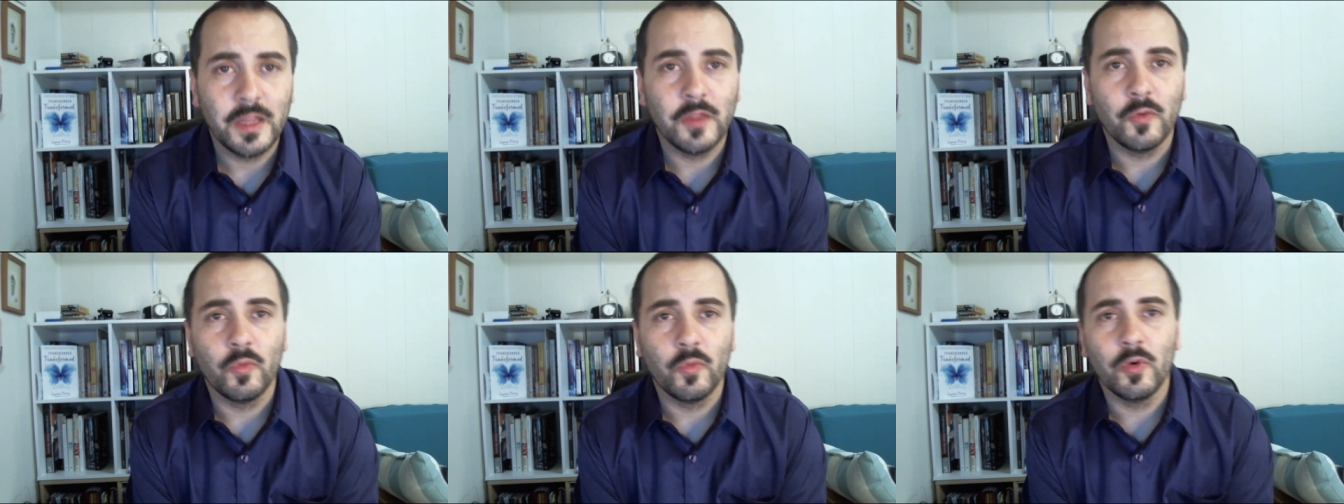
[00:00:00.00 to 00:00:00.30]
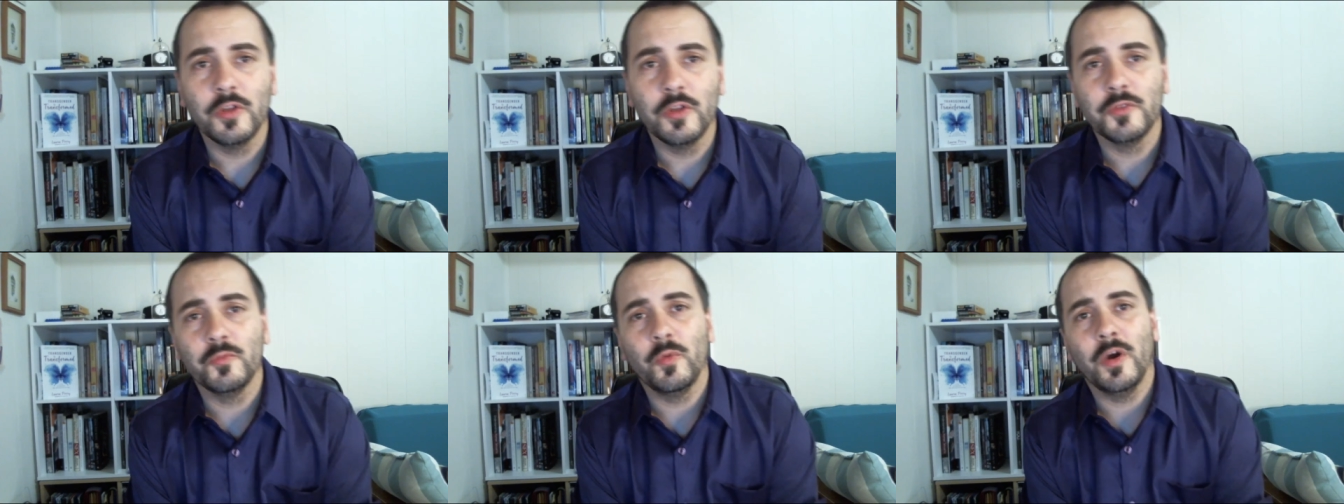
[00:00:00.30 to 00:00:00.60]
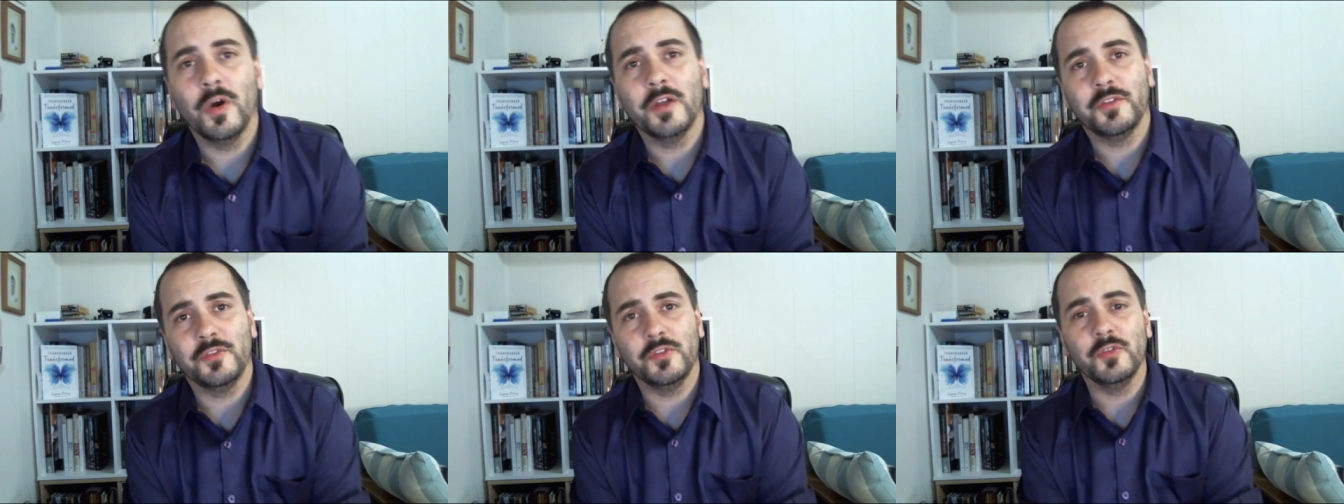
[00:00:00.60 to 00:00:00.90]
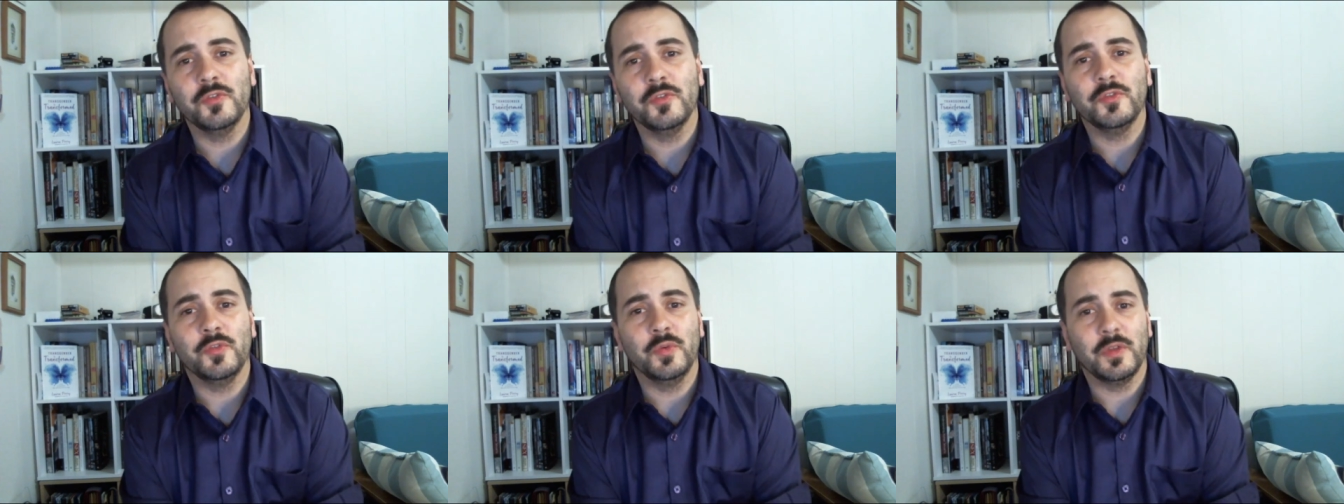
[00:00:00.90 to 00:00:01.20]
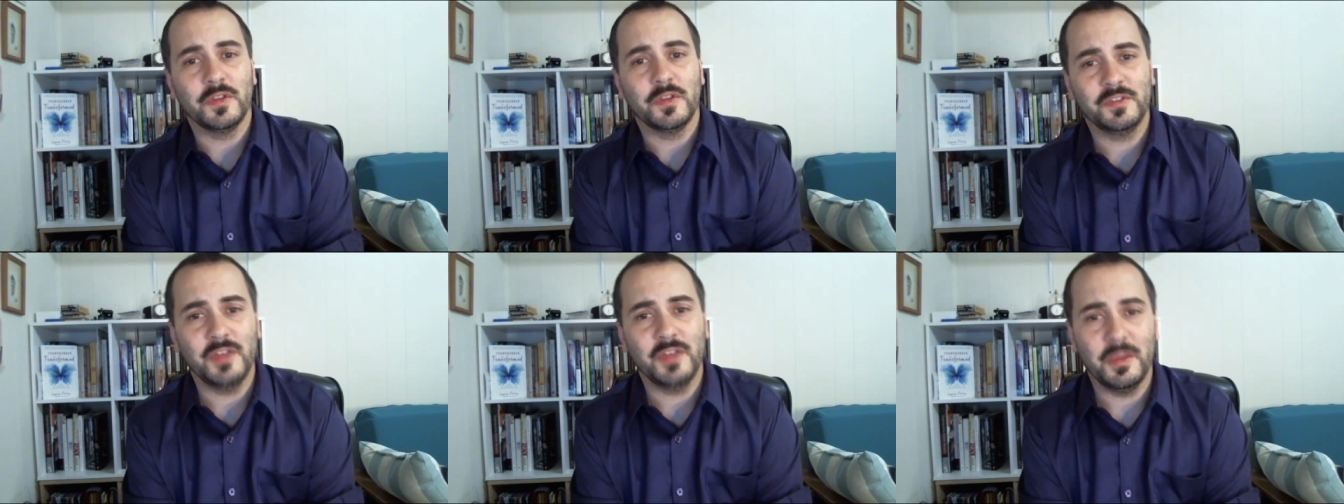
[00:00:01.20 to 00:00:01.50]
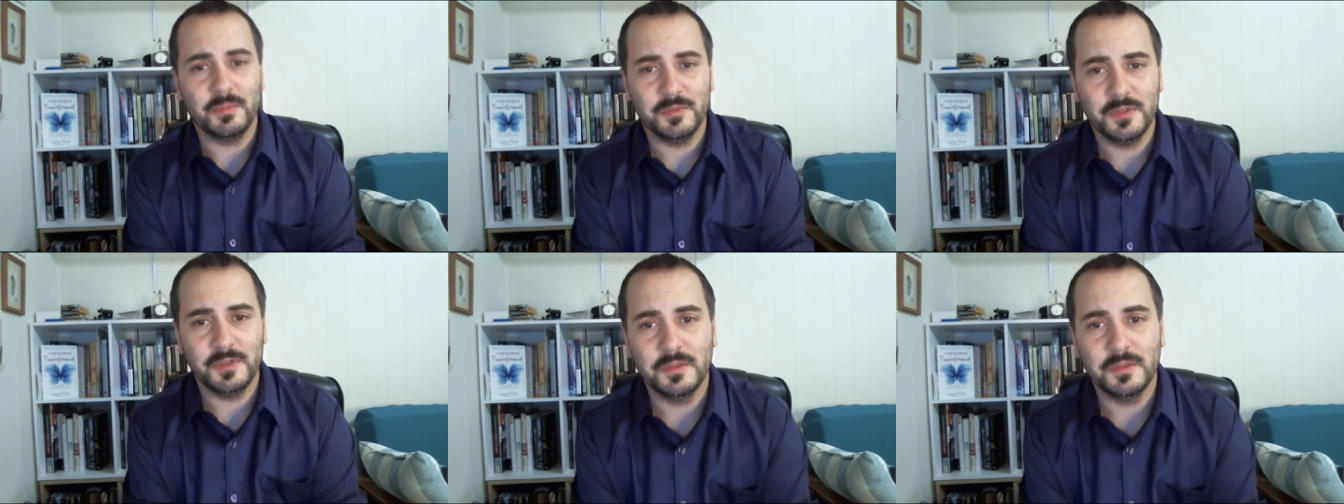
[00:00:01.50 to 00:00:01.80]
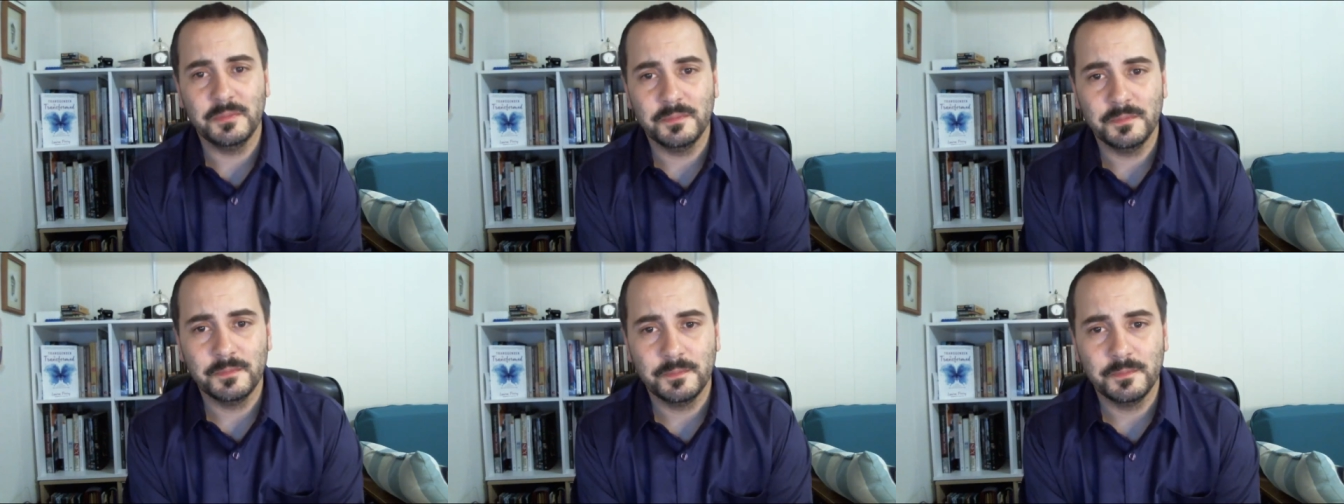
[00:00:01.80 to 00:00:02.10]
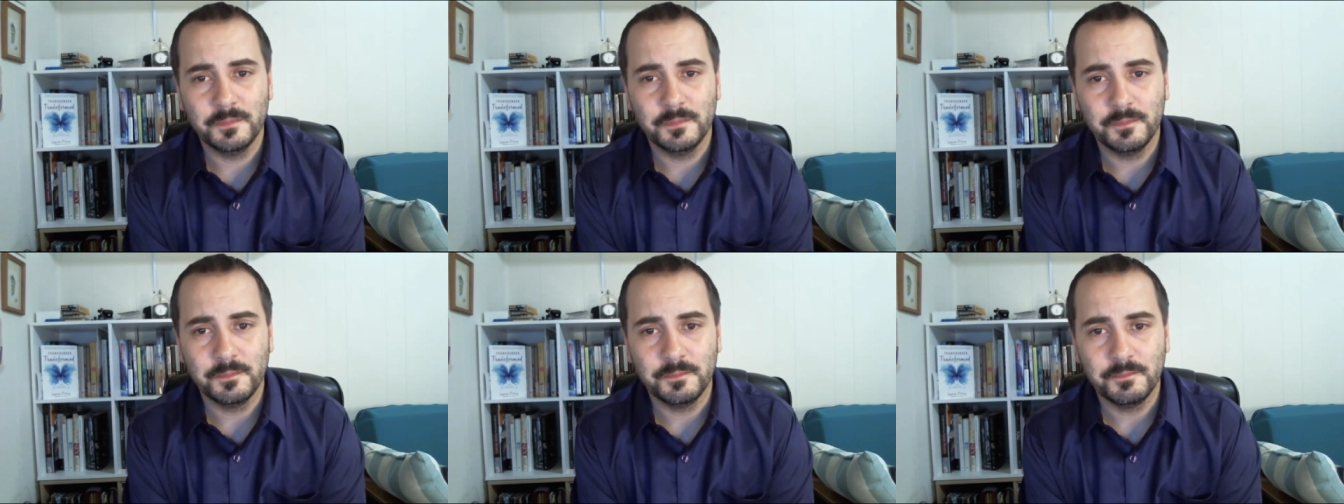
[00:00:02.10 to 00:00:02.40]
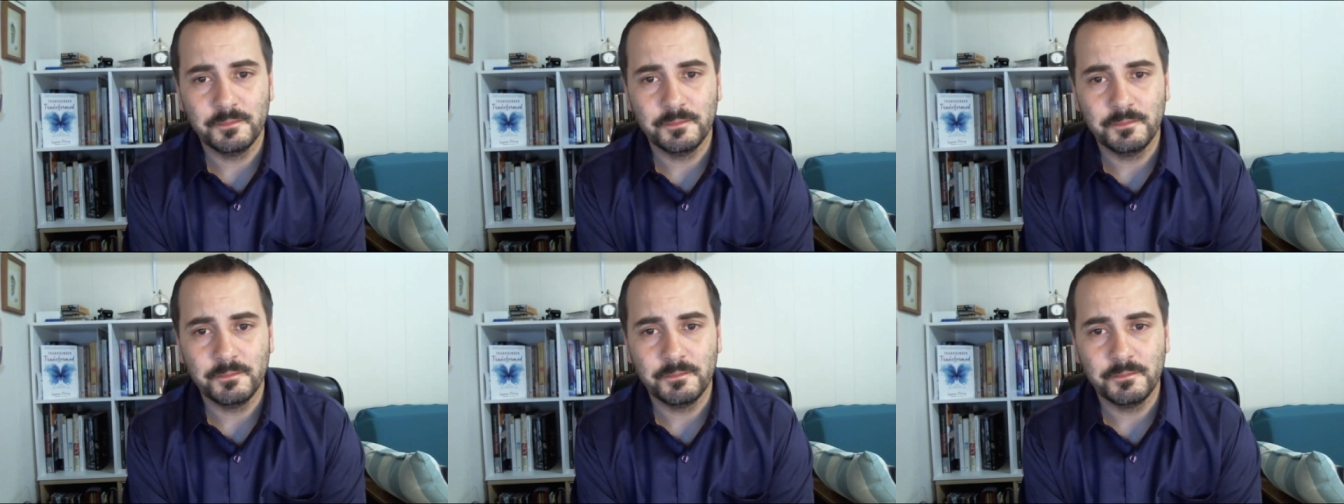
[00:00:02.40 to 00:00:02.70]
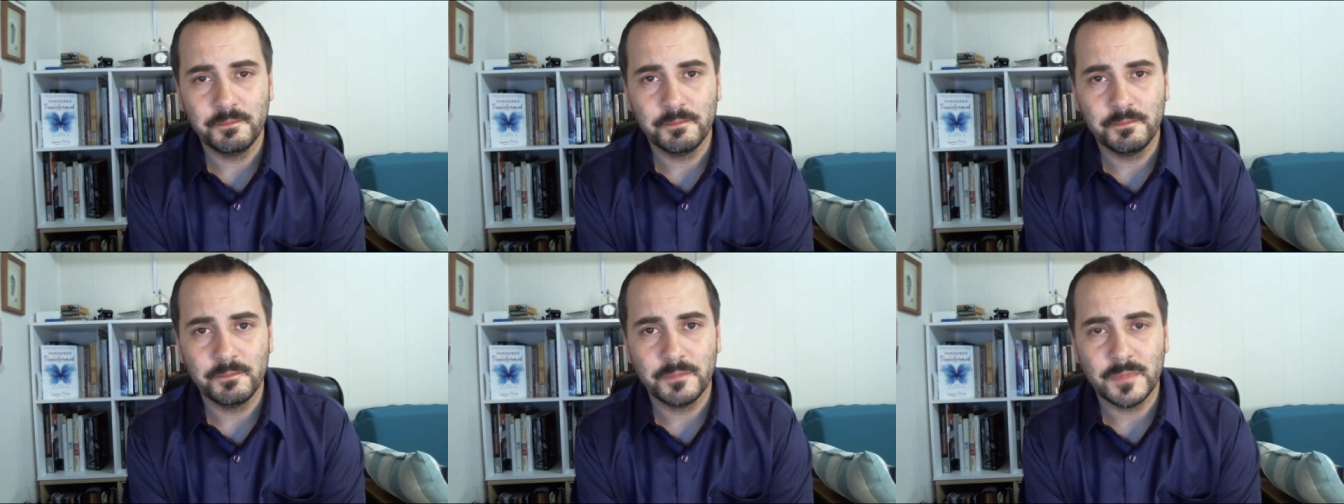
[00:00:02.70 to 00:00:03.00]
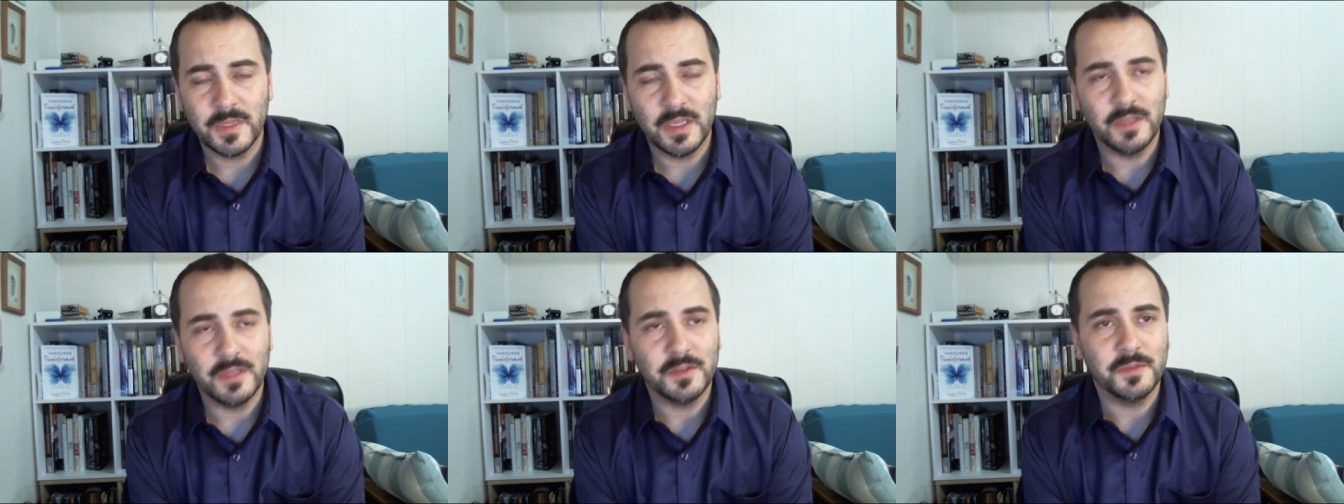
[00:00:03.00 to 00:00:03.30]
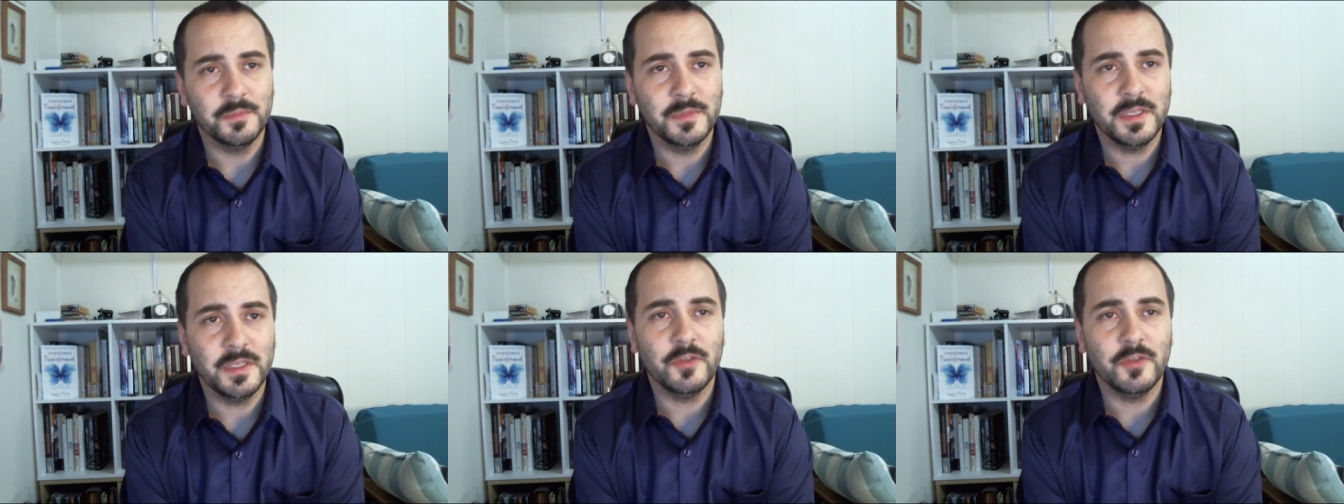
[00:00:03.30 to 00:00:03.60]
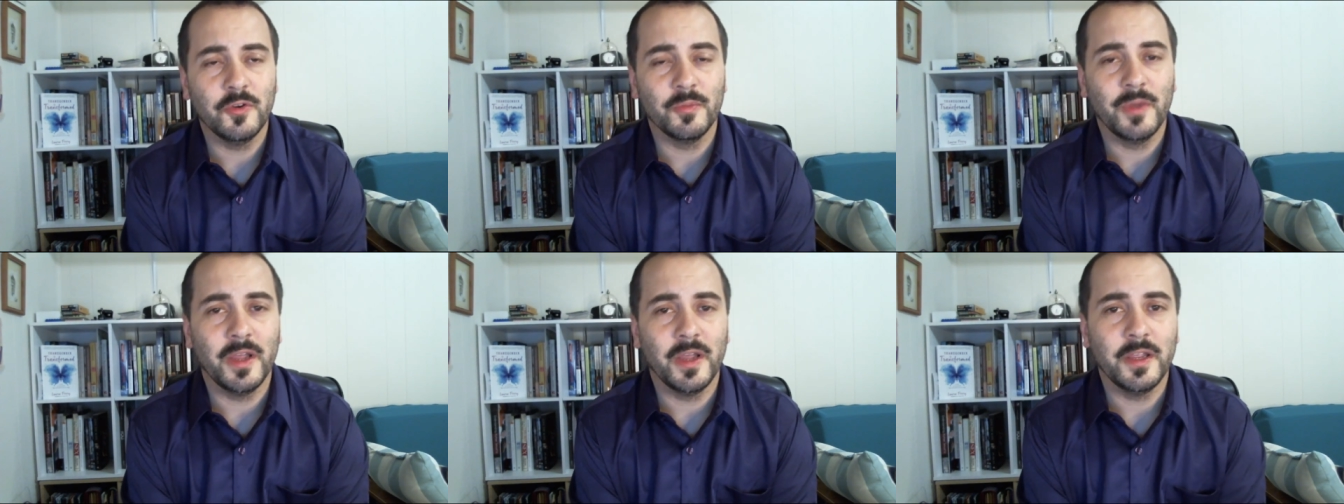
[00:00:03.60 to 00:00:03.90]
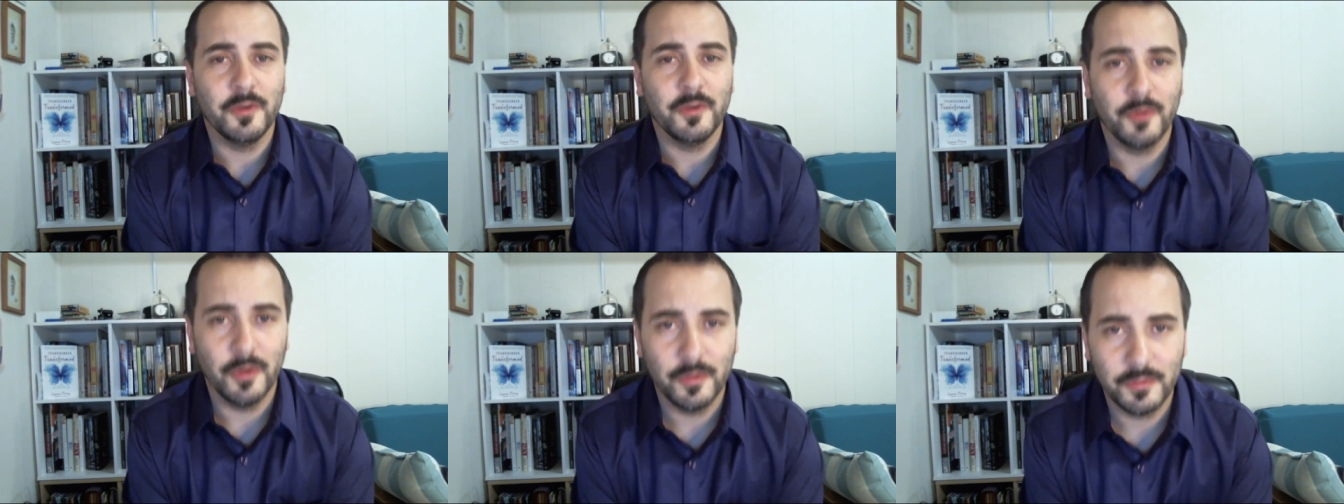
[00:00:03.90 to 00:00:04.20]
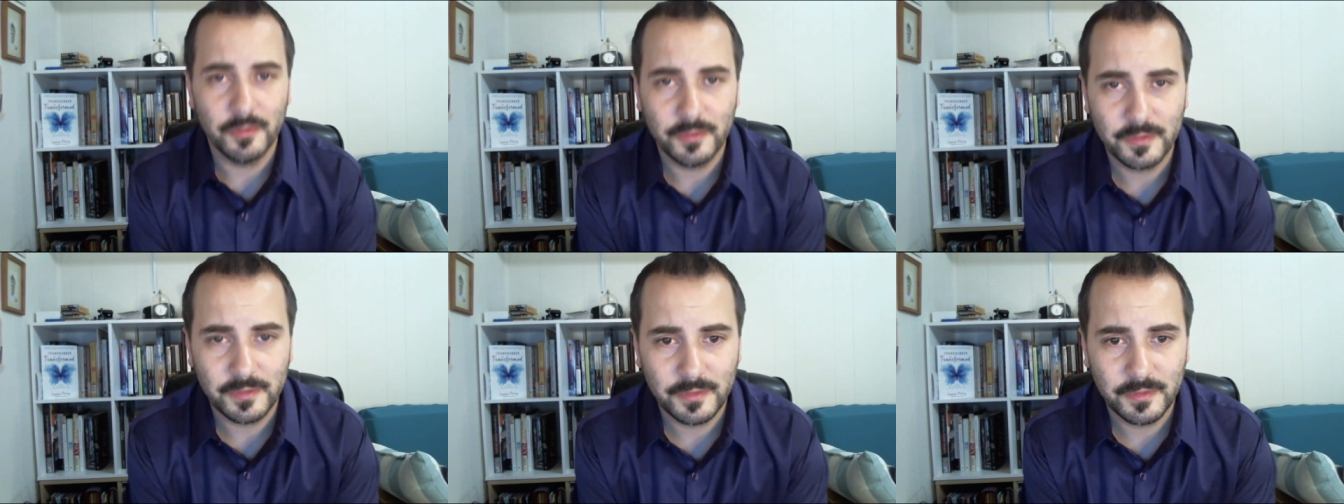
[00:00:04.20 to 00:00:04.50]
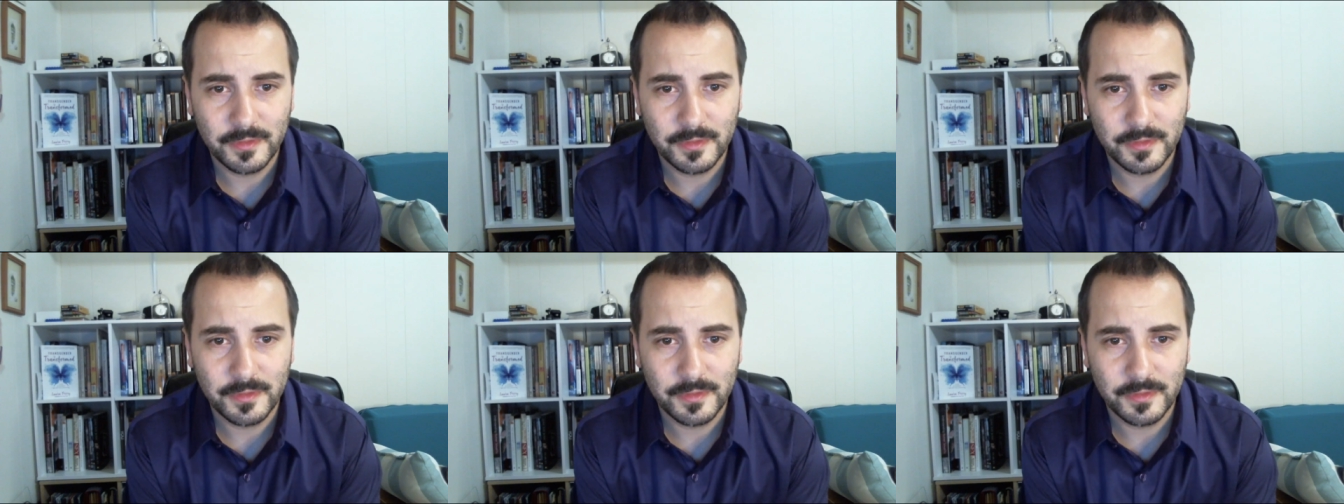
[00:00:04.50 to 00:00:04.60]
the world wants you to accept it. And to me, you're my heroes.